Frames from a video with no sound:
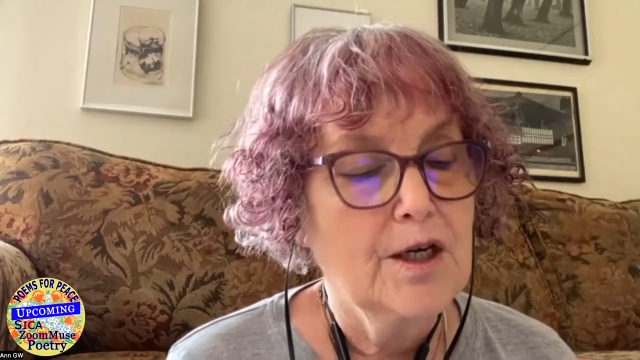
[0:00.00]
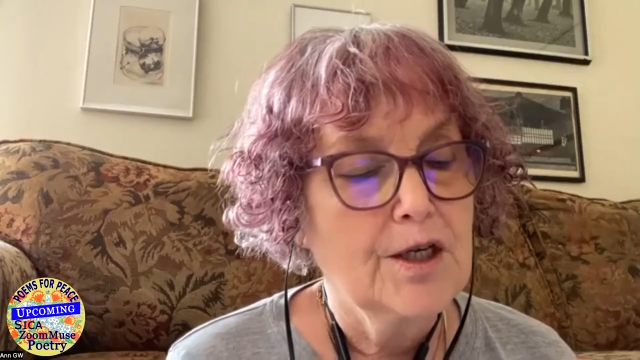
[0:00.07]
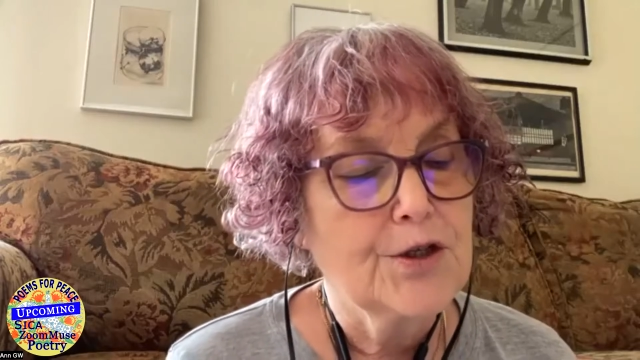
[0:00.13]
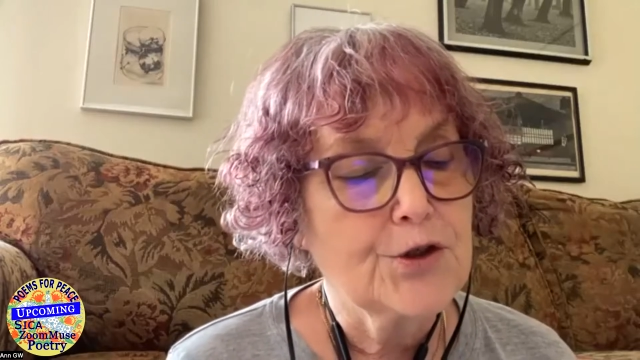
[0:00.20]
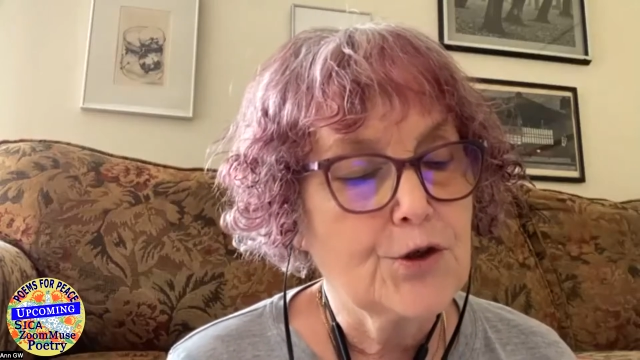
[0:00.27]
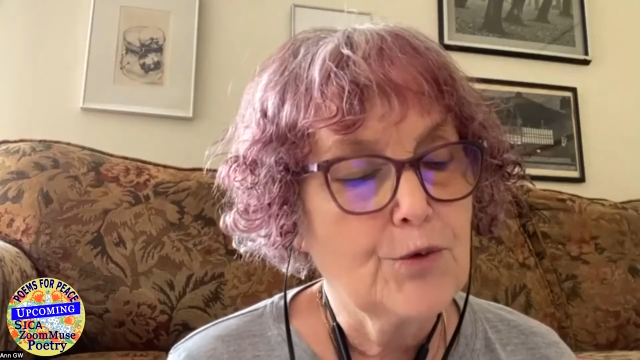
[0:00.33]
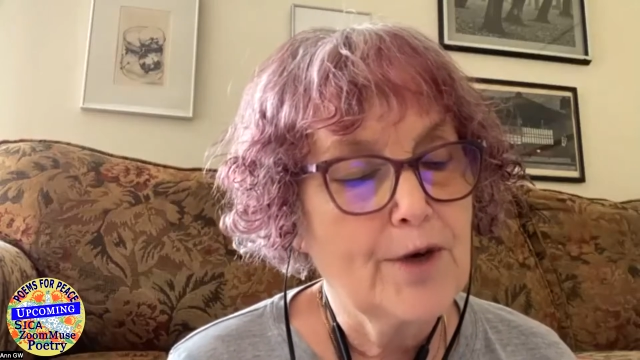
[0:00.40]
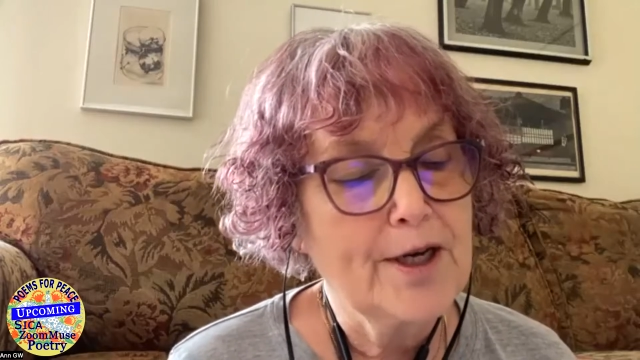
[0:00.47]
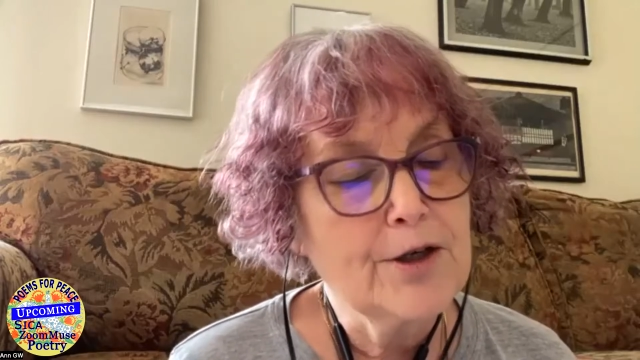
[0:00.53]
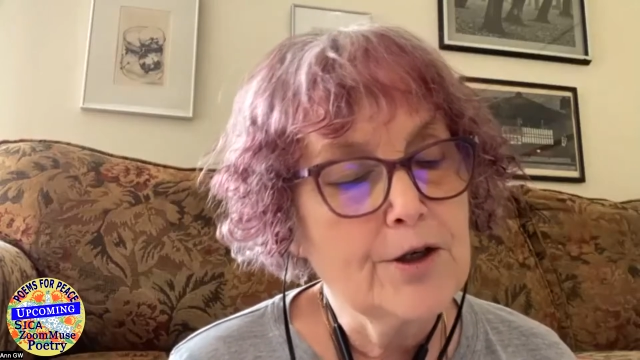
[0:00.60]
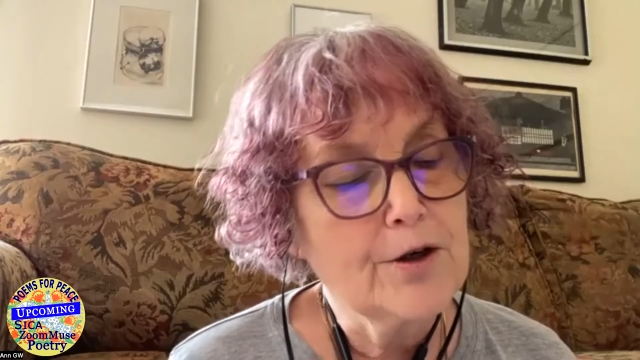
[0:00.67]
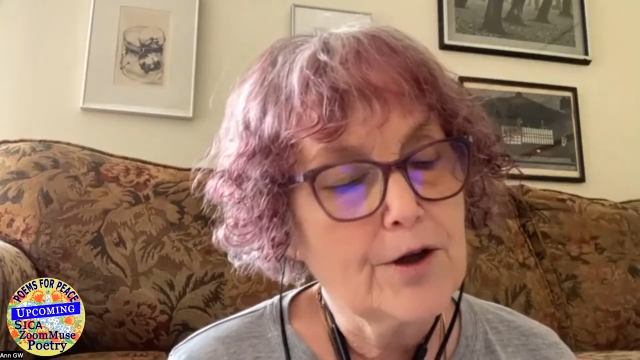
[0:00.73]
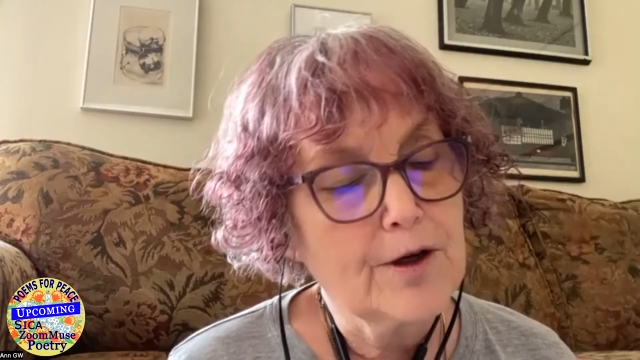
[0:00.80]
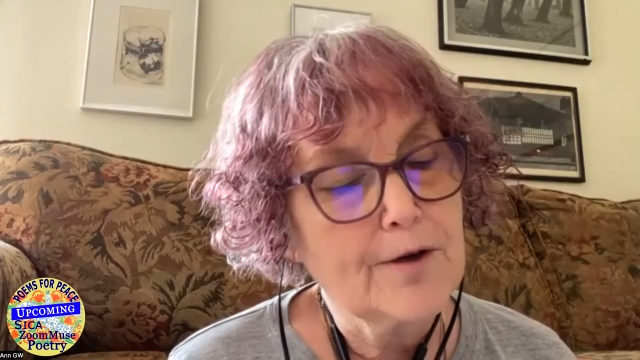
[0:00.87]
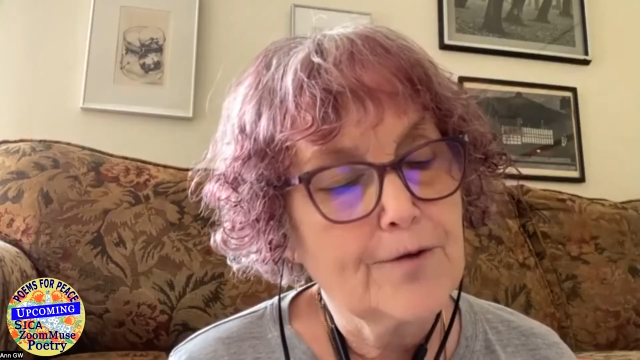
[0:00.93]

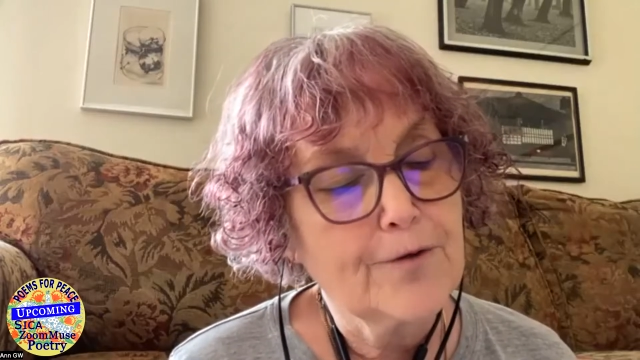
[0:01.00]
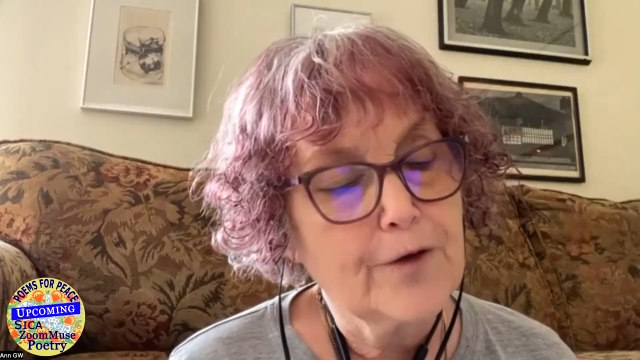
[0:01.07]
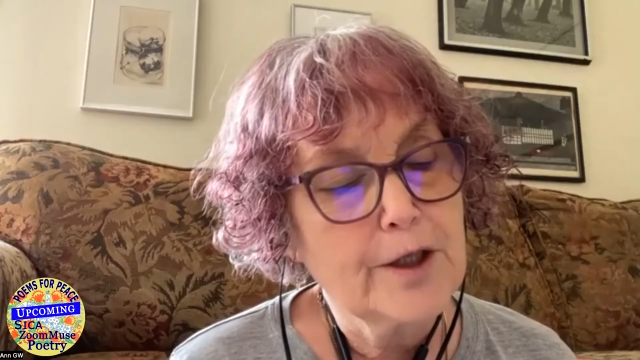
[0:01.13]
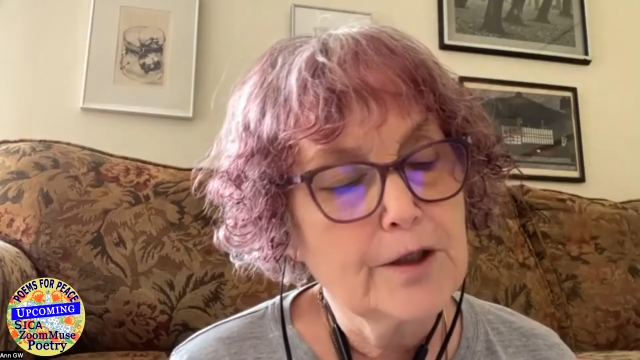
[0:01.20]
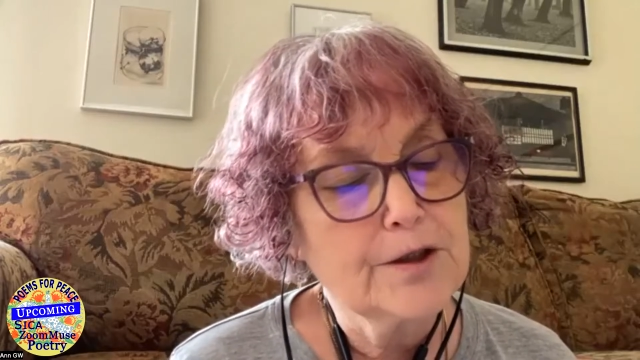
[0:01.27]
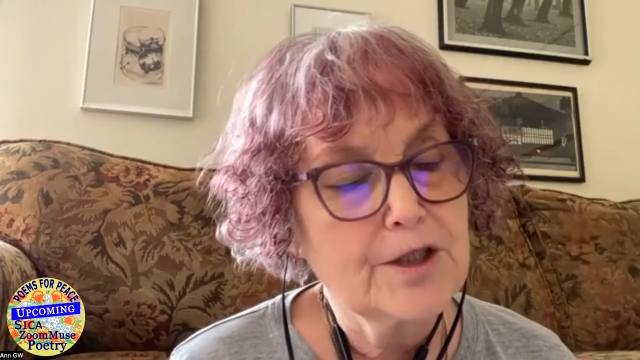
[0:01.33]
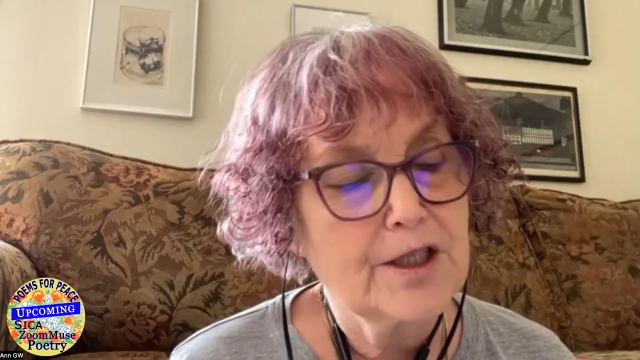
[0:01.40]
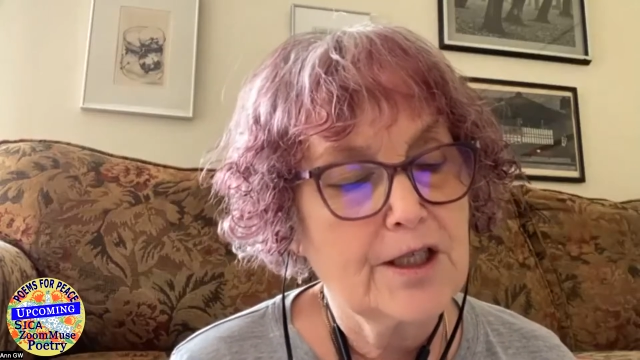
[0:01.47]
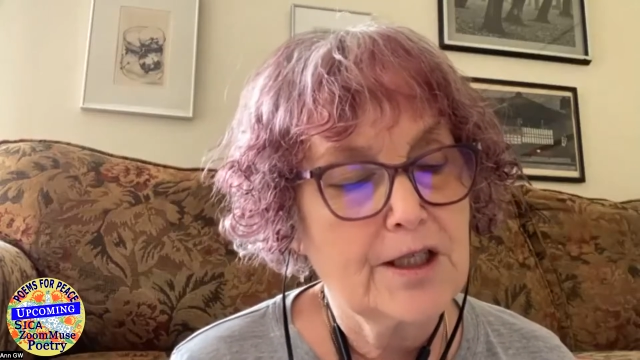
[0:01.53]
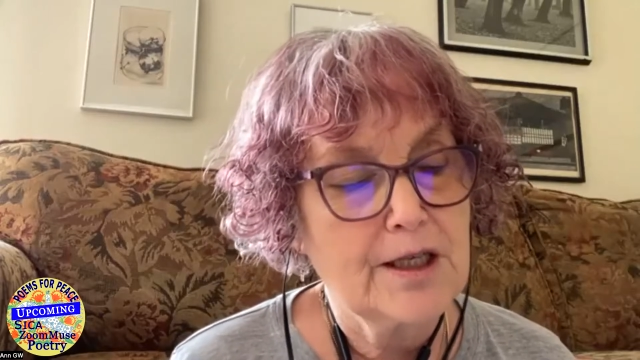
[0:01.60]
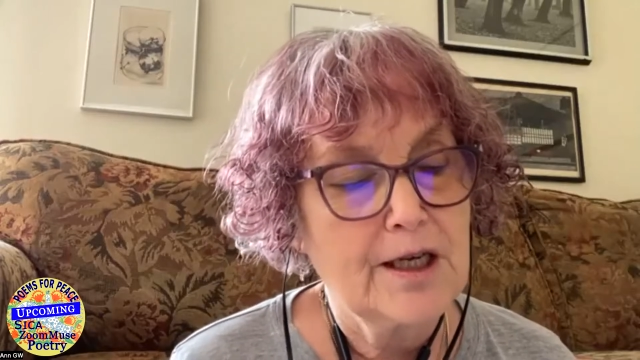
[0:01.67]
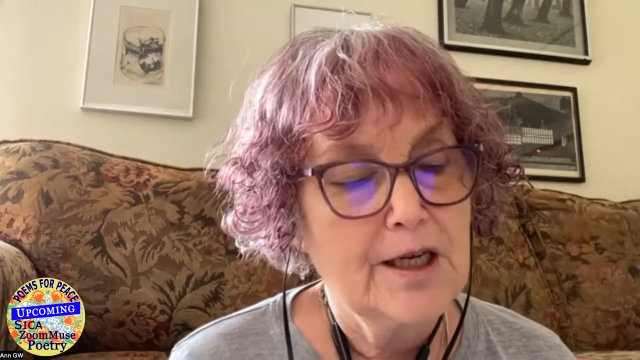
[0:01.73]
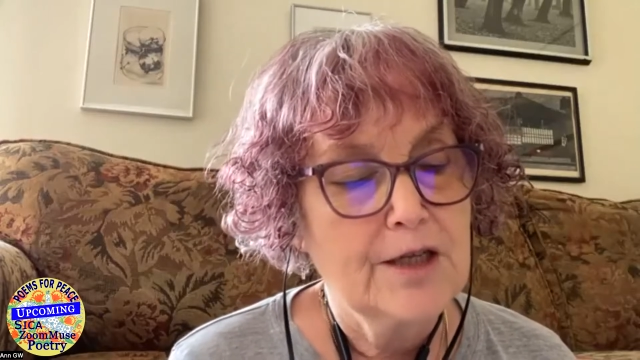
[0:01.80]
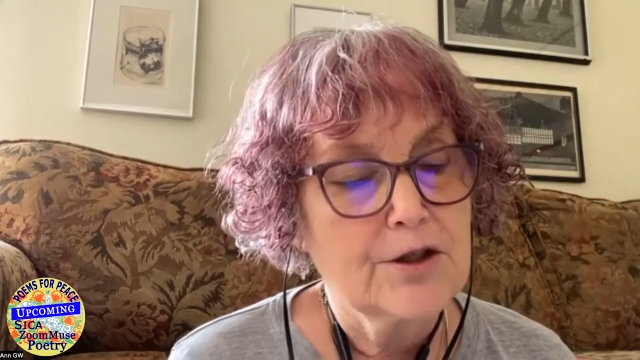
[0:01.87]
surrender their frailty